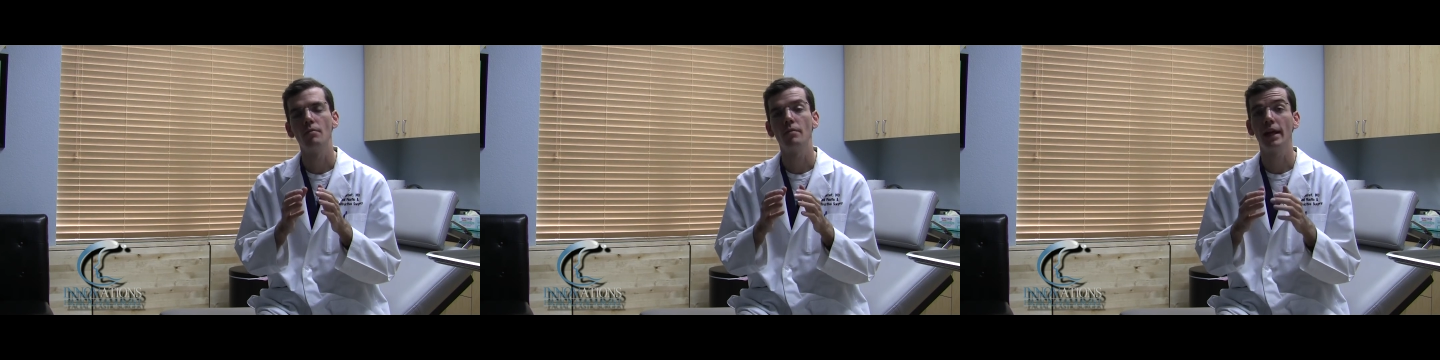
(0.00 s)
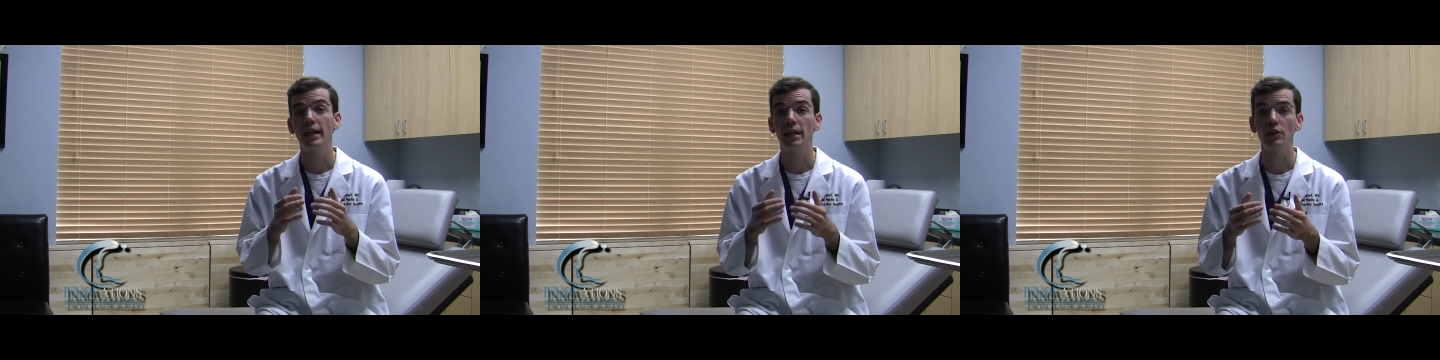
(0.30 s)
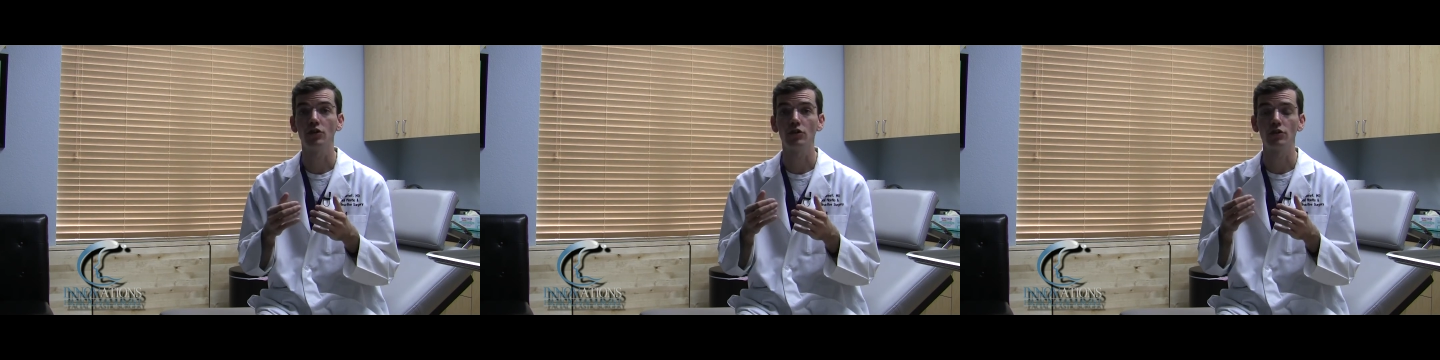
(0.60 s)

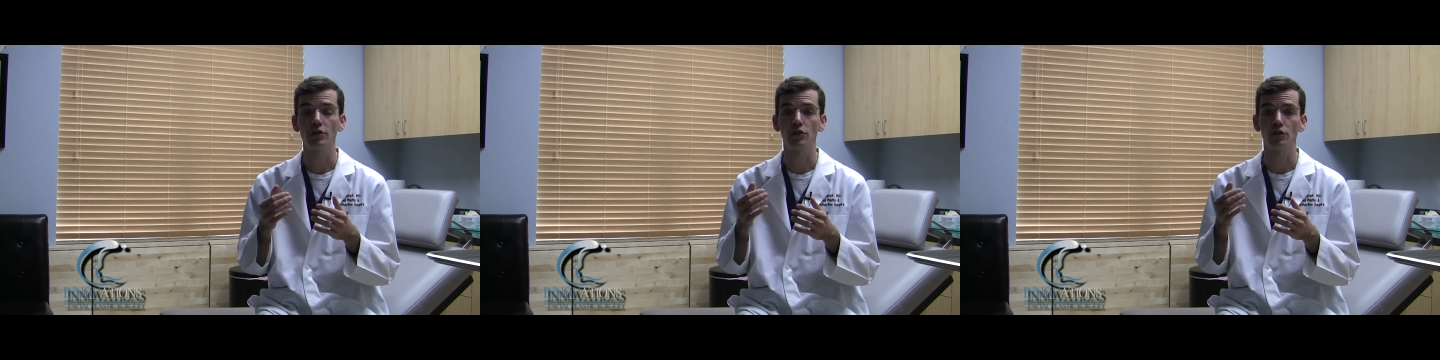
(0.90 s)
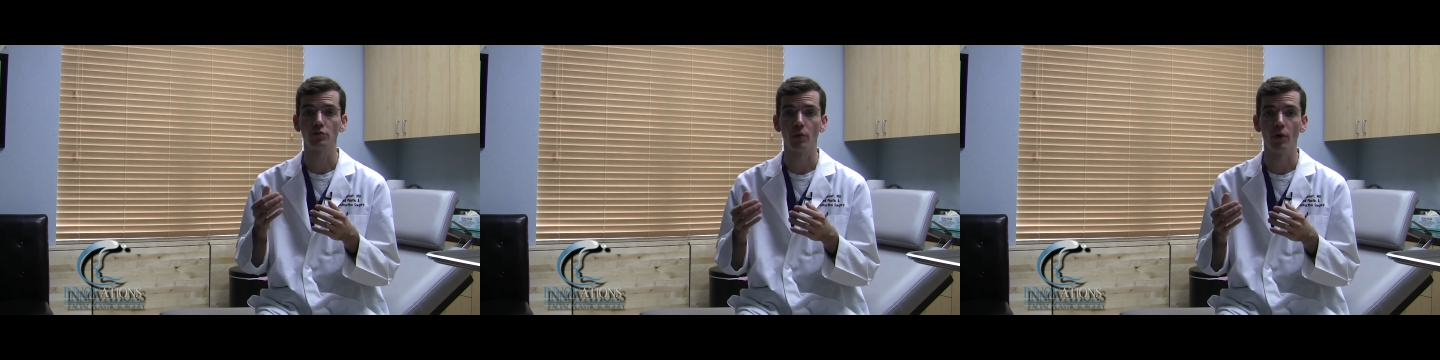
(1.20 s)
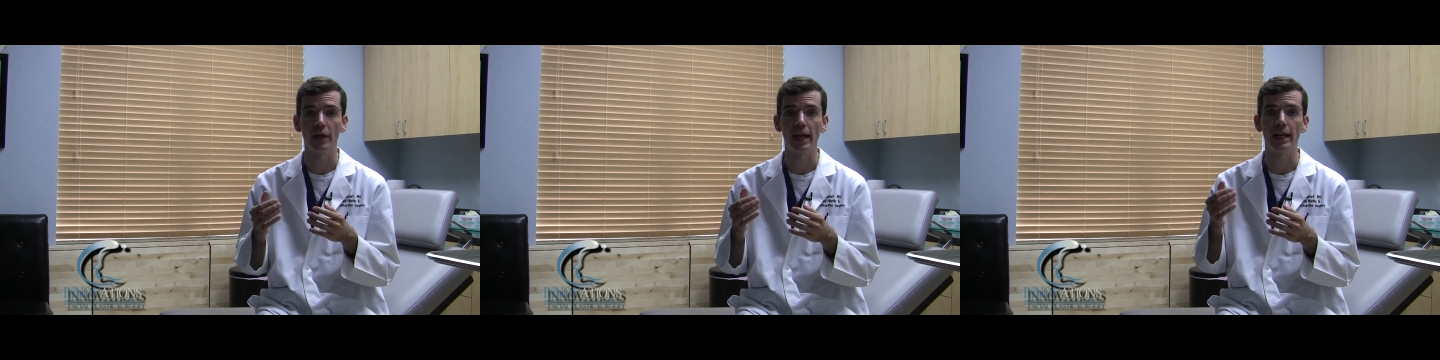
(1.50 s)
Medications such as
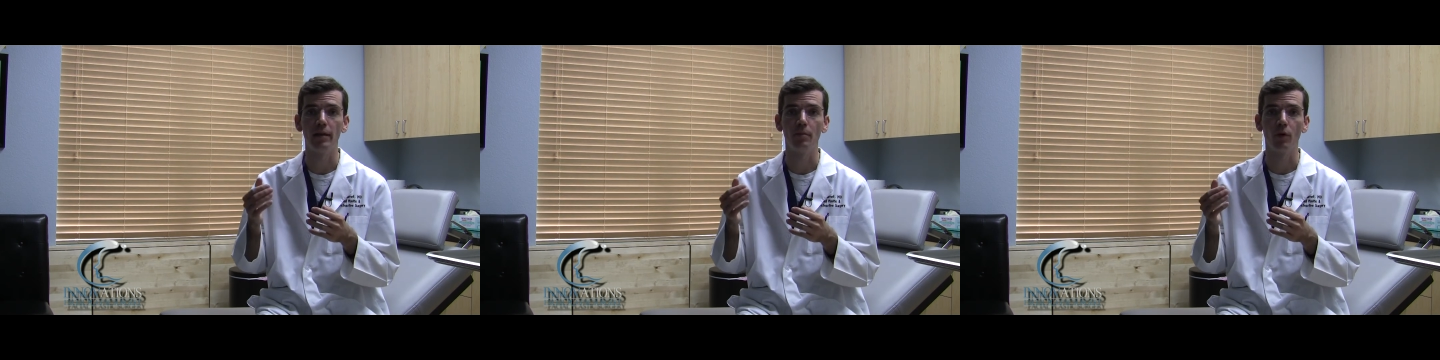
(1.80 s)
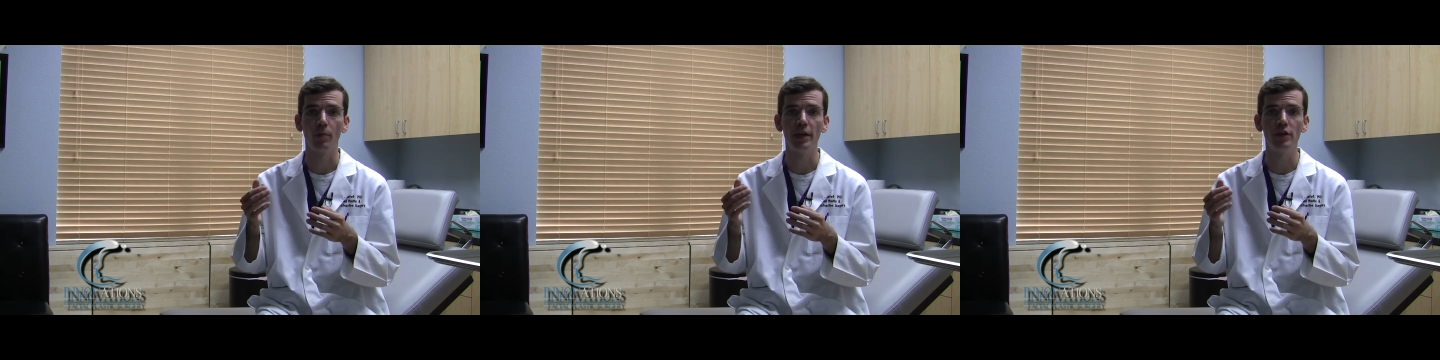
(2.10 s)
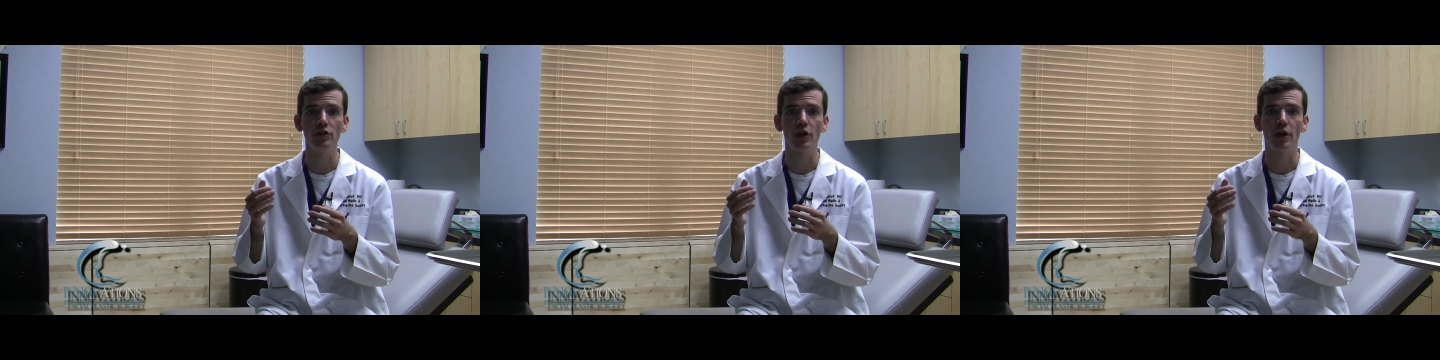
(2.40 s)
Rogaine and
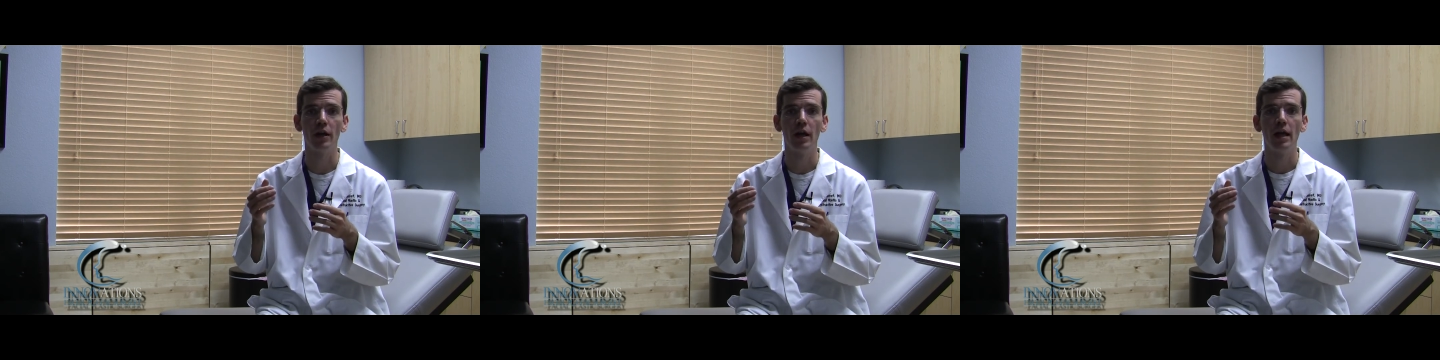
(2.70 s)
Propecia